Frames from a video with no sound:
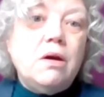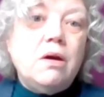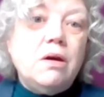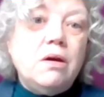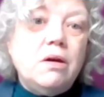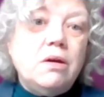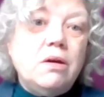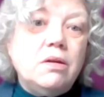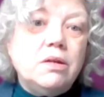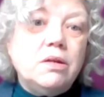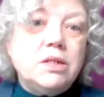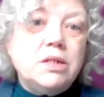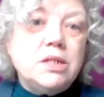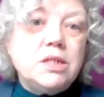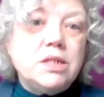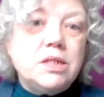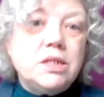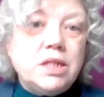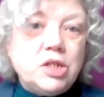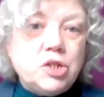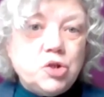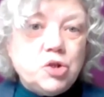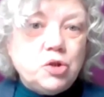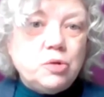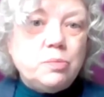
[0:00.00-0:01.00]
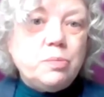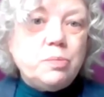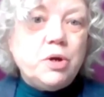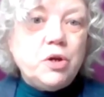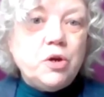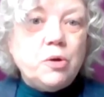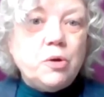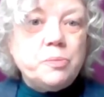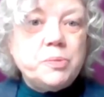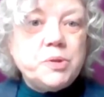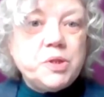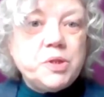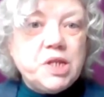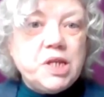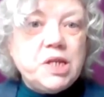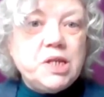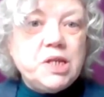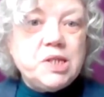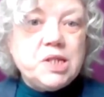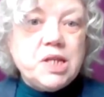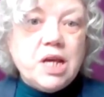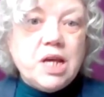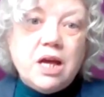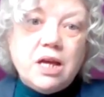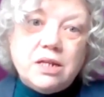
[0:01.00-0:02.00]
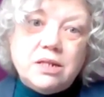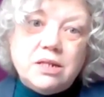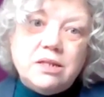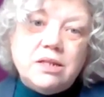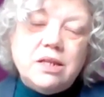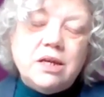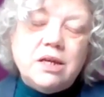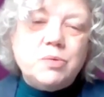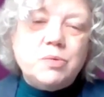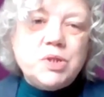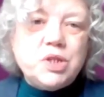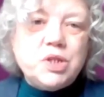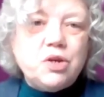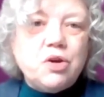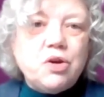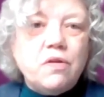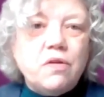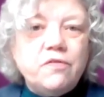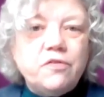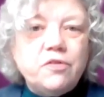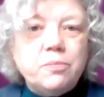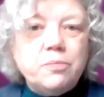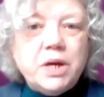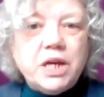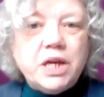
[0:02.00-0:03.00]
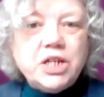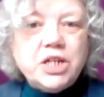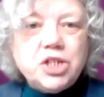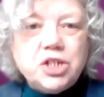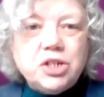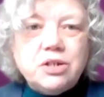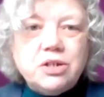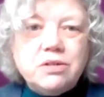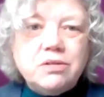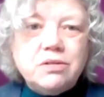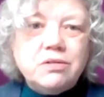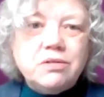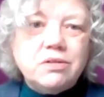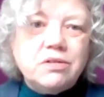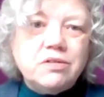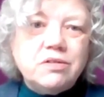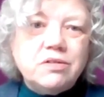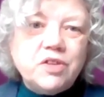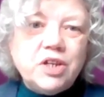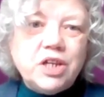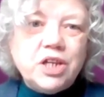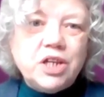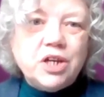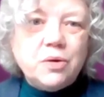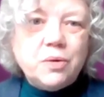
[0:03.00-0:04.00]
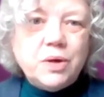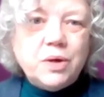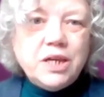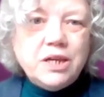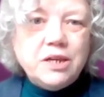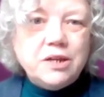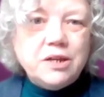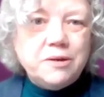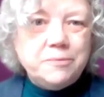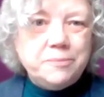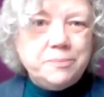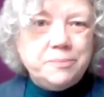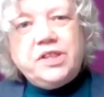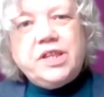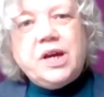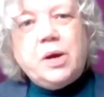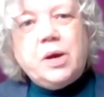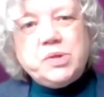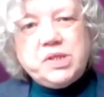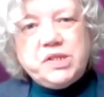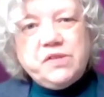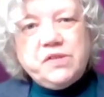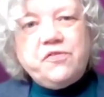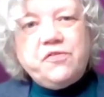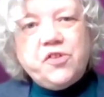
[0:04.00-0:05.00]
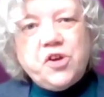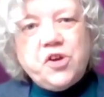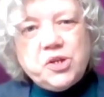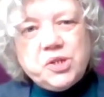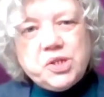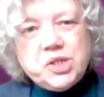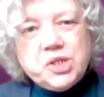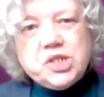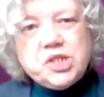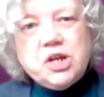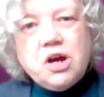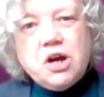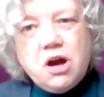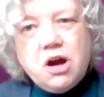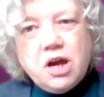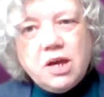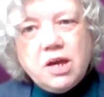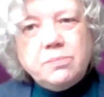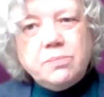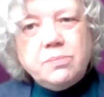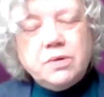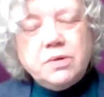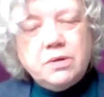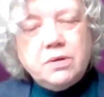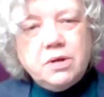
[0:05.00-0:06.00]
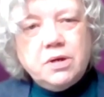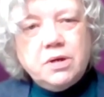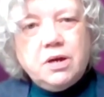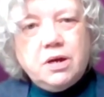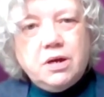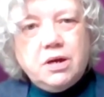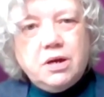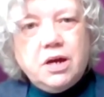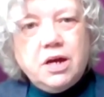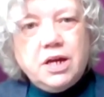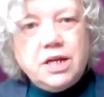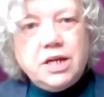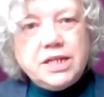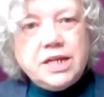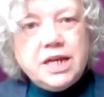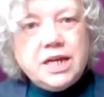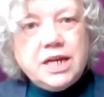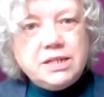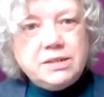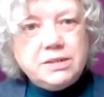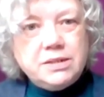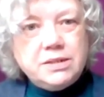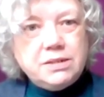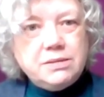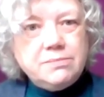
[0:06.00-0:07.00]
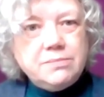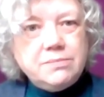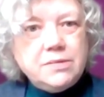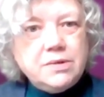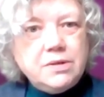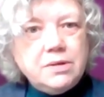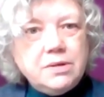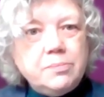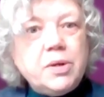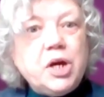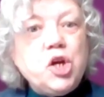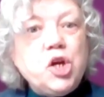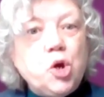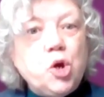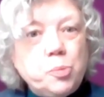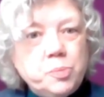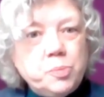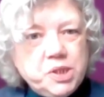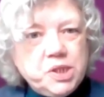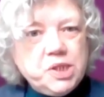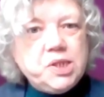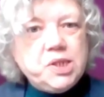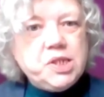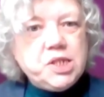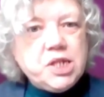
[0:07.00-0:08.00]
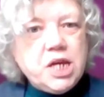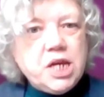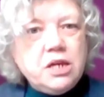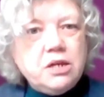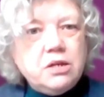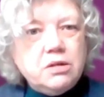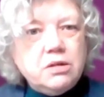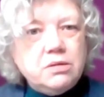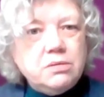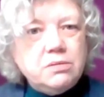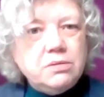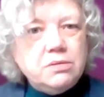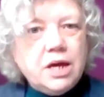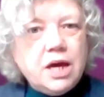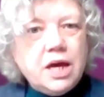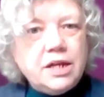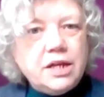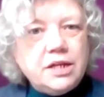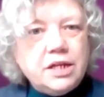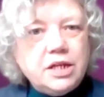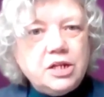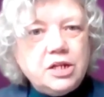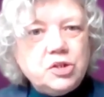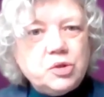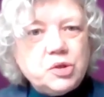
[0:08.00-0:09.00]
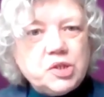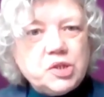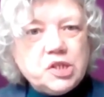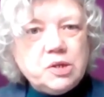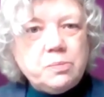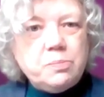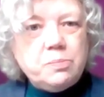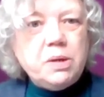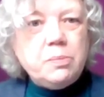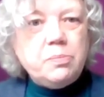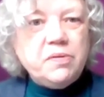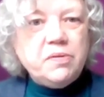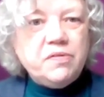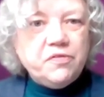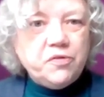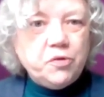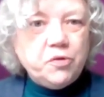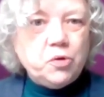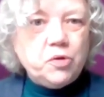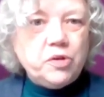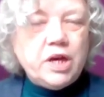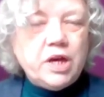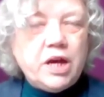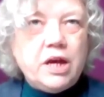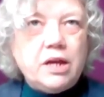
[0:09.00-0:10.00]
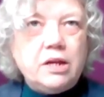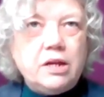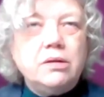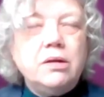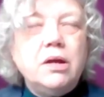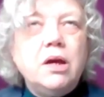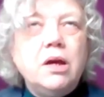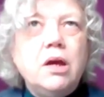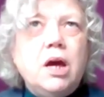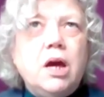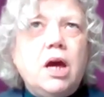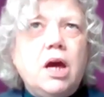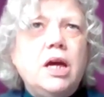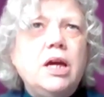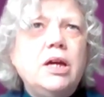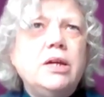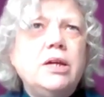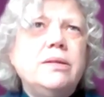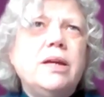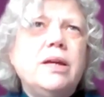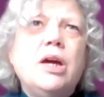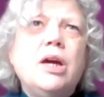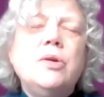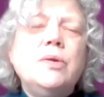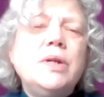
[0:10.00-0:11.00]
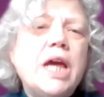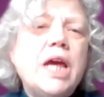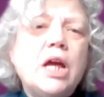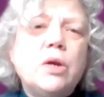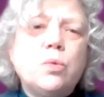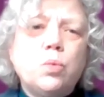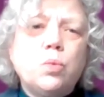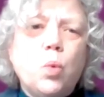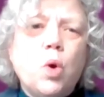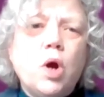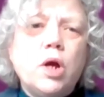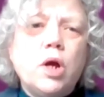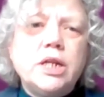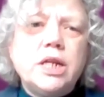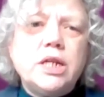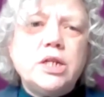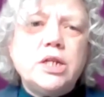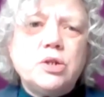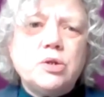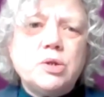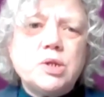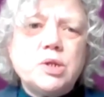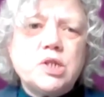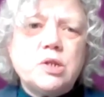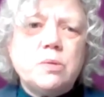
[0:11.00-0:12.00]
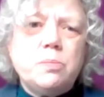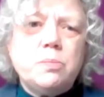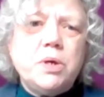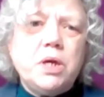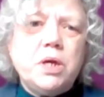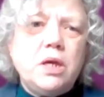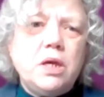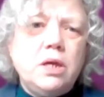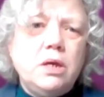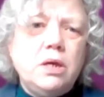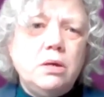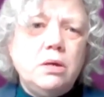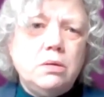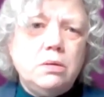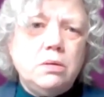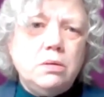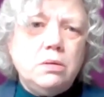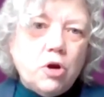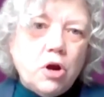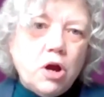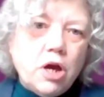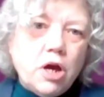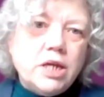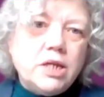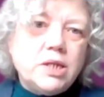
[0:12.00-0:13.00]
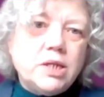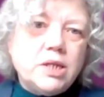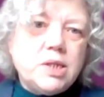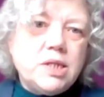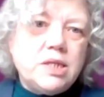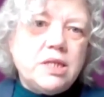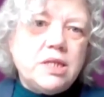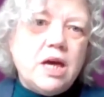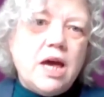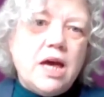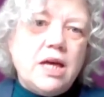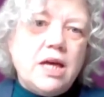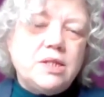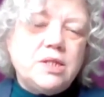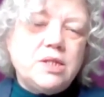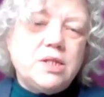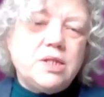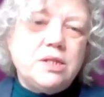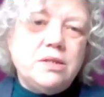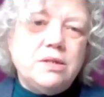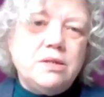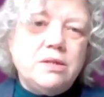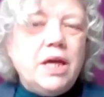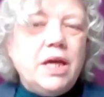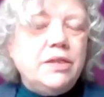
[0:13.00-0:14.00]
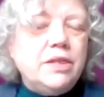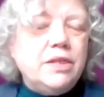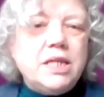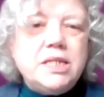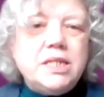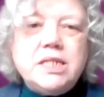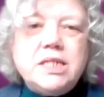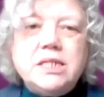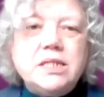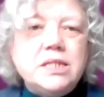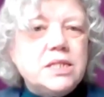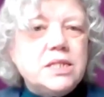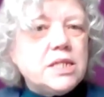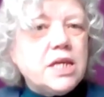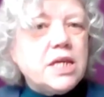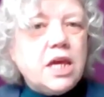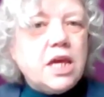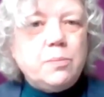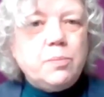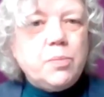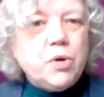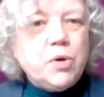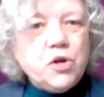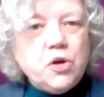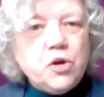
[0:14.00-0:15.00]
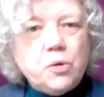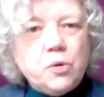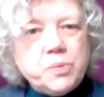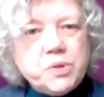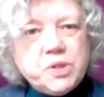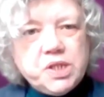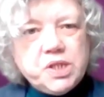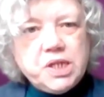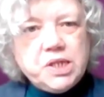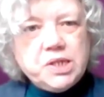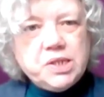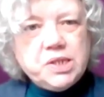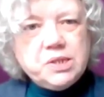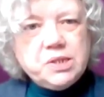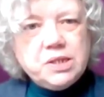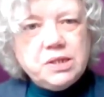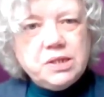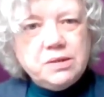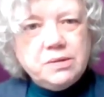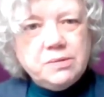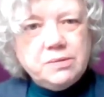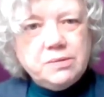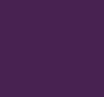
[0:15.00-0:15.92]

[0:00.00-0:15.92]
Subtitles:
and they took biopsies, and there was the confirmation of EOE. That was the first time I'd had biopsies taken at an endoscopy. Before that, I only had one endoscopy prior to that, and they didn't take biopsies.